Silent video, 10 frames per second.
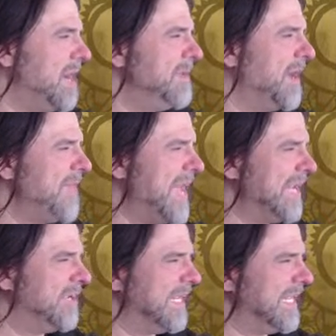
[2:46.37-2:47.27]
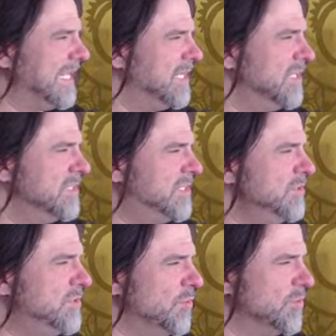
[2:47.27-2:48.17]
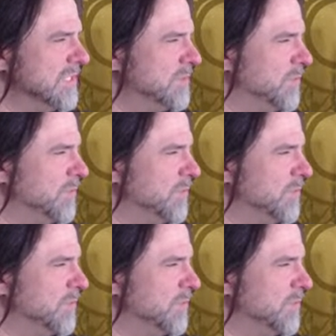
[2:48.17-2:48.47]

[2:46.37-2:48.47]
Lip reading: Beyond that, you're getting 2 tools,